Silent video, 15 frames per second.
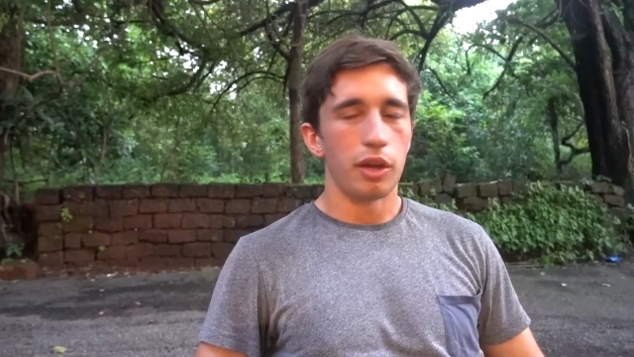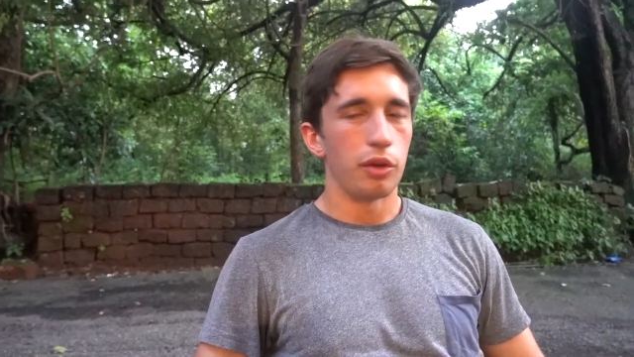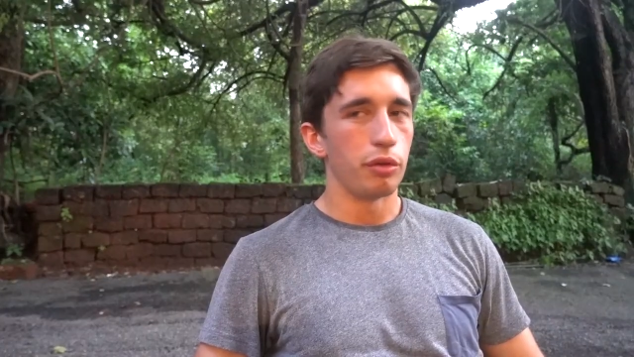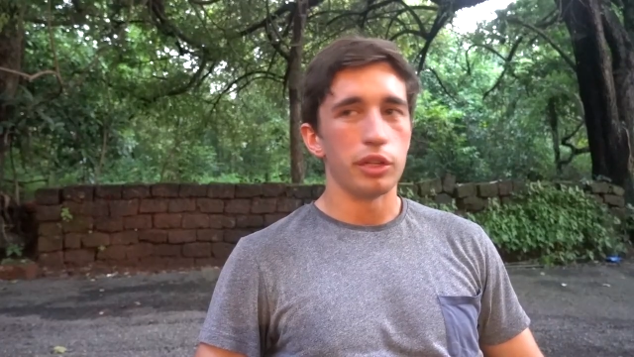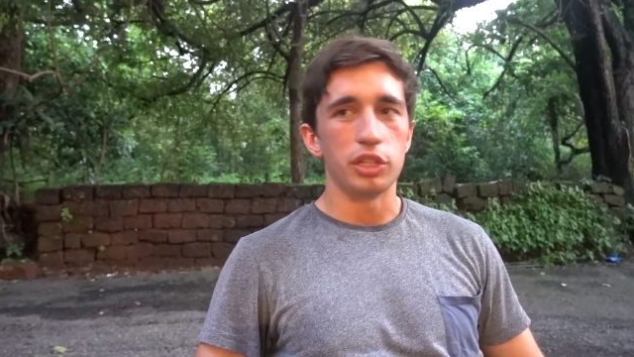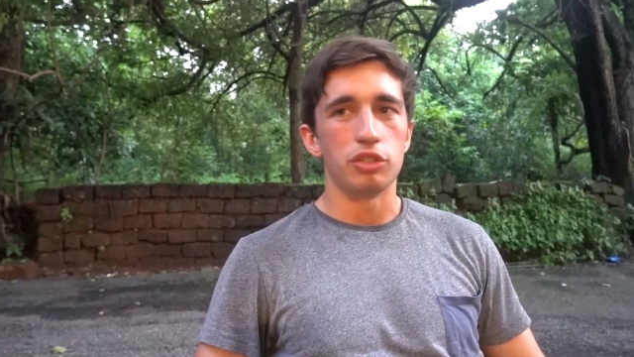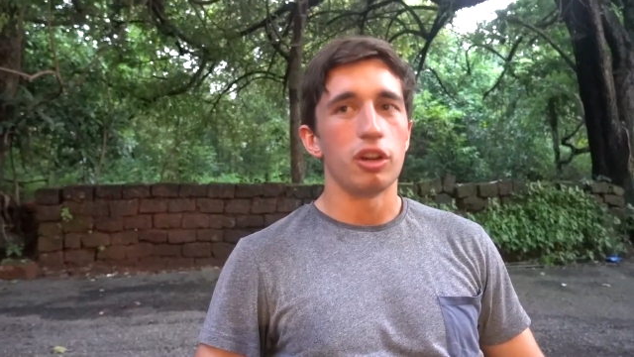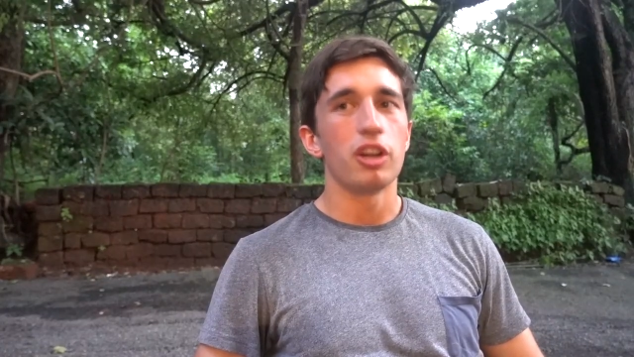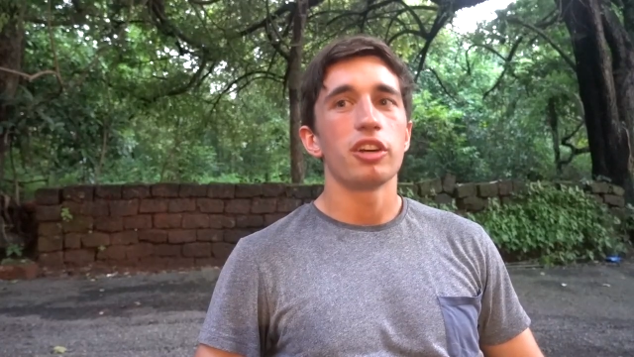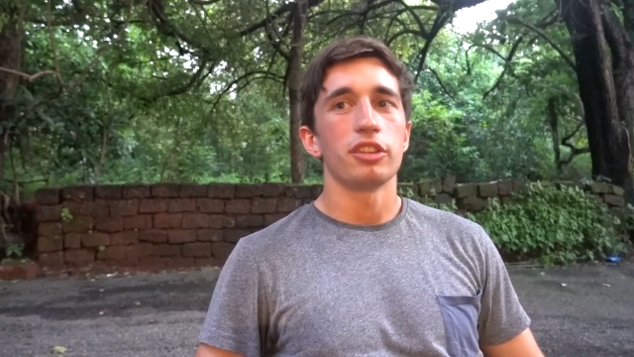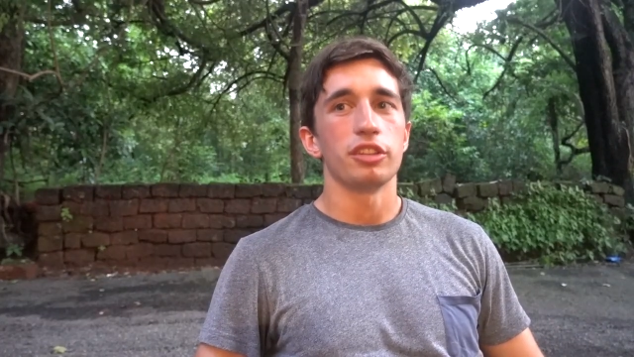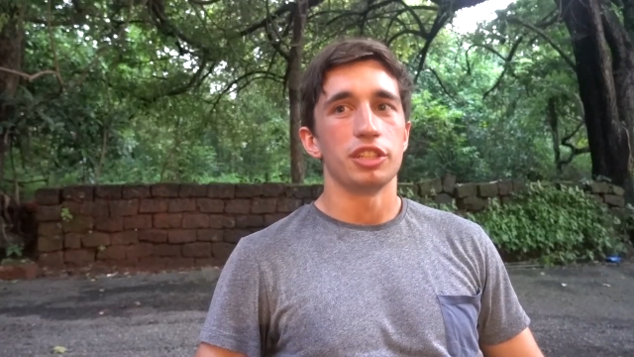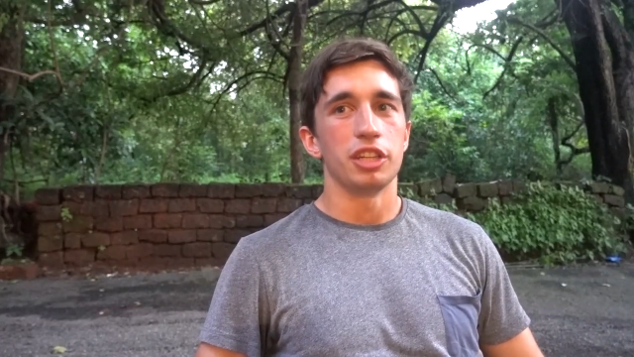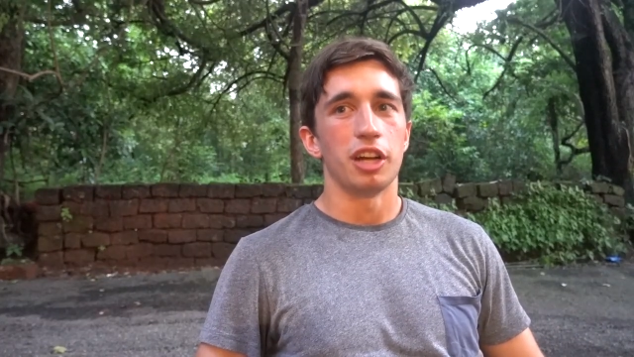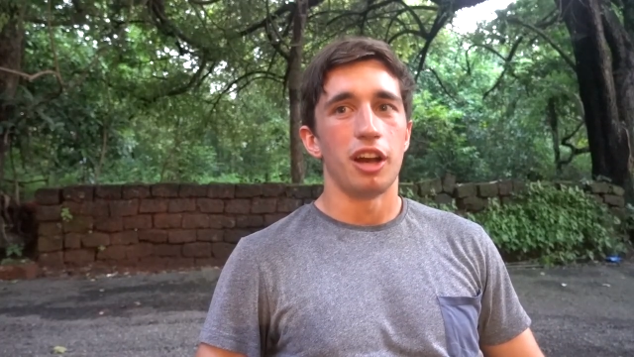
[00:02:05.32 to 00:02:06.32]
I'd already drunk the
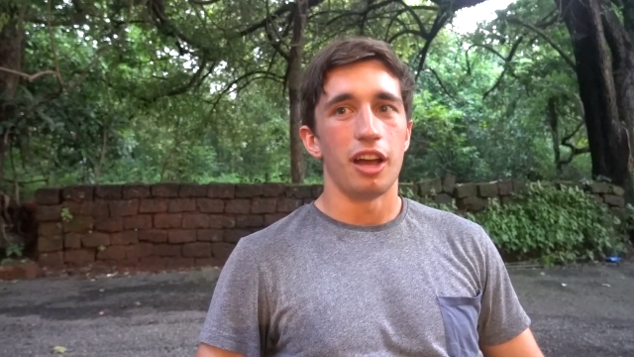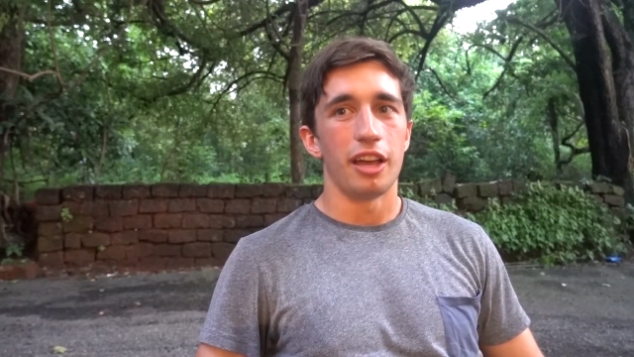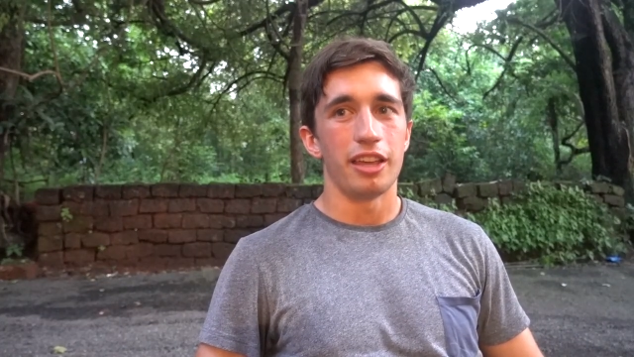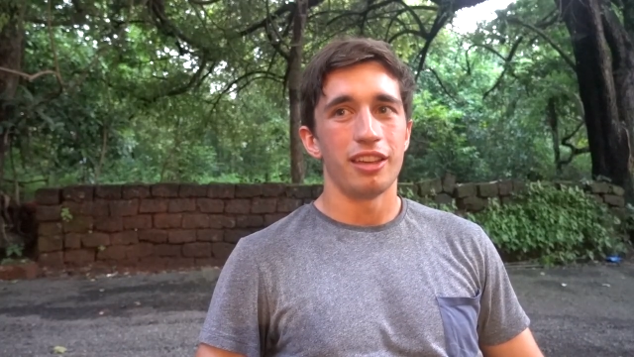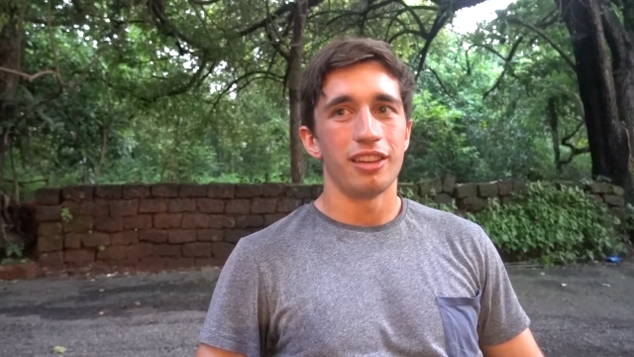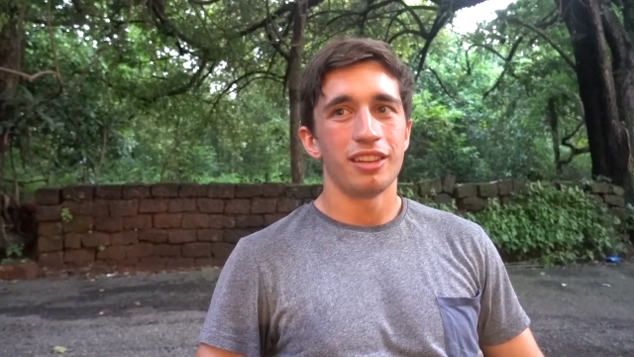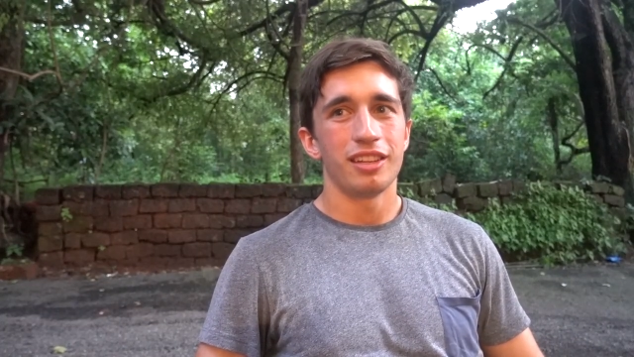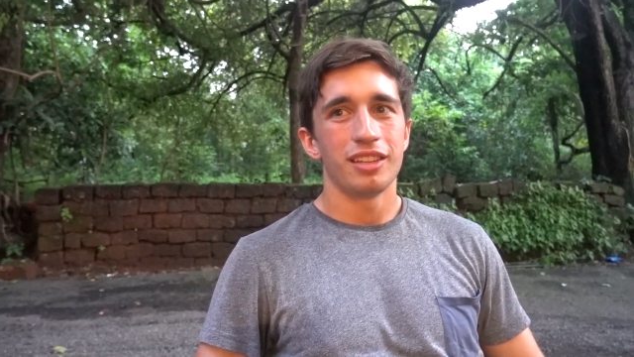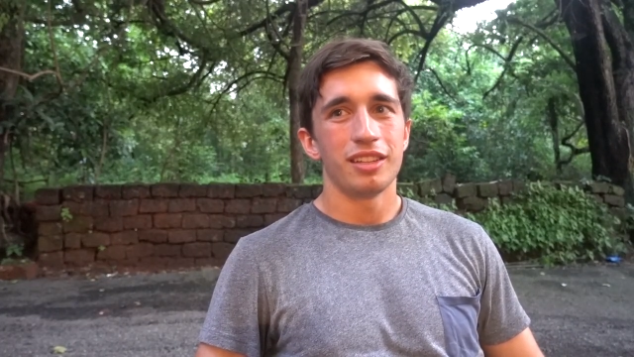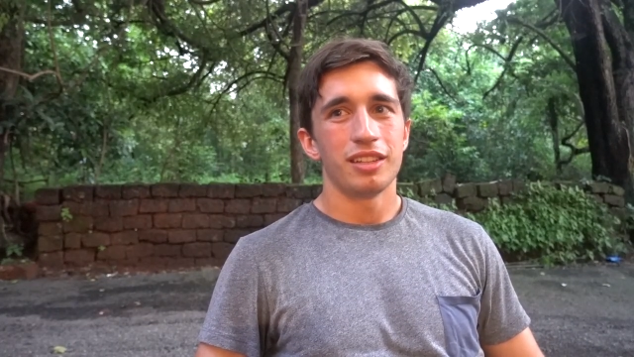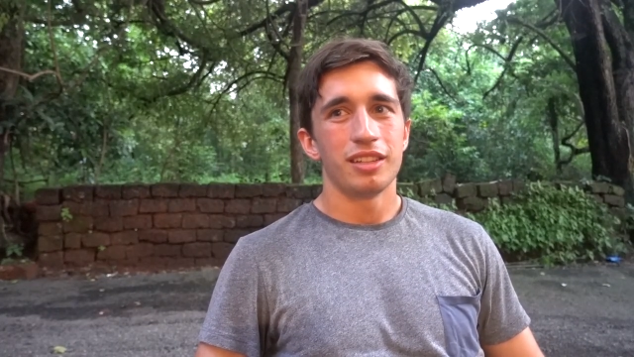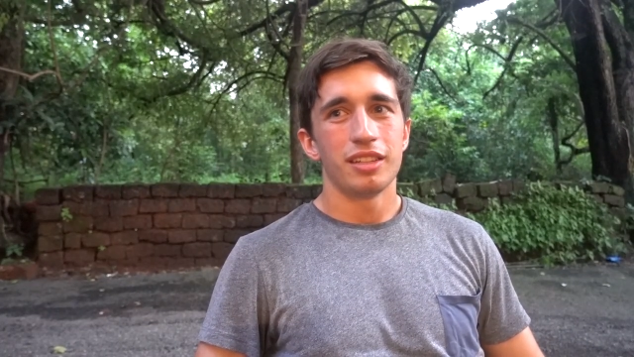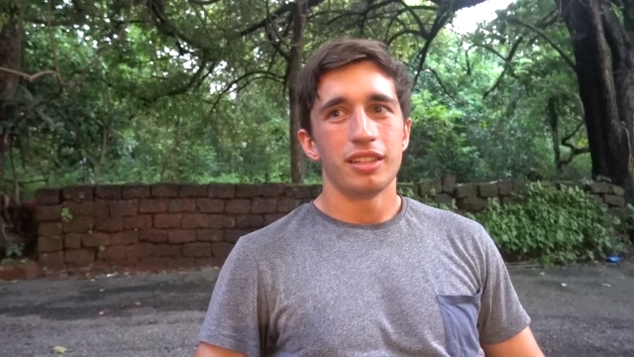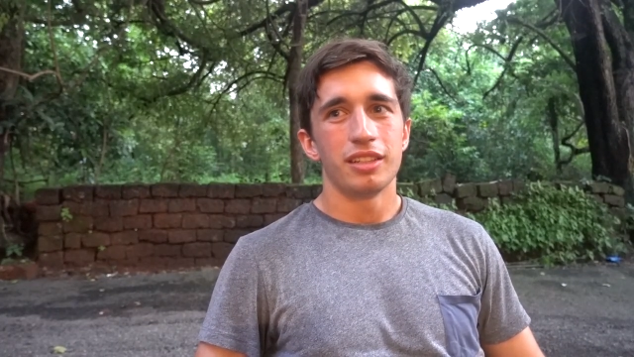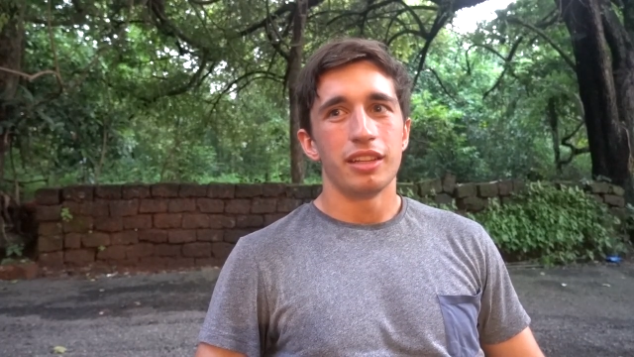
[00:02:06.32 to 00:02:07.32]
chai.
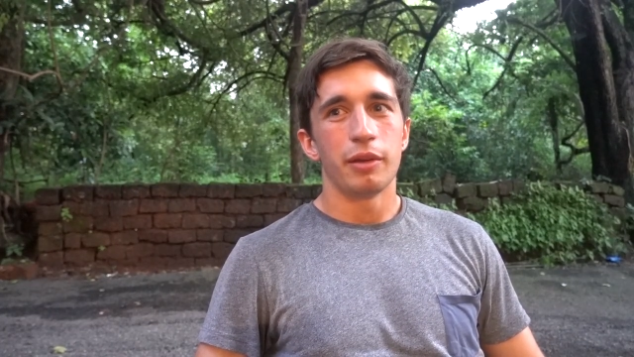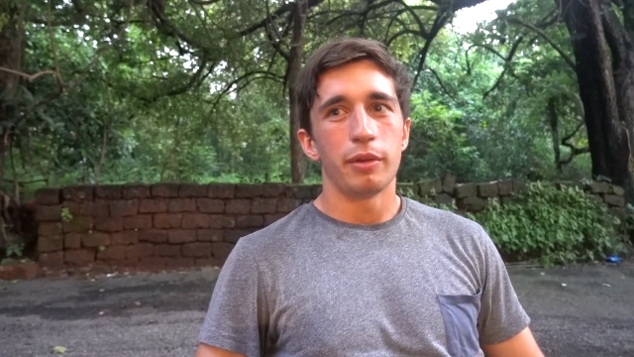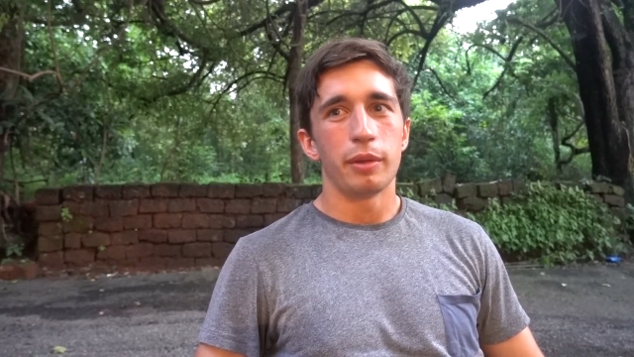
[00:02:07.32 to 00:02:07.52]
Now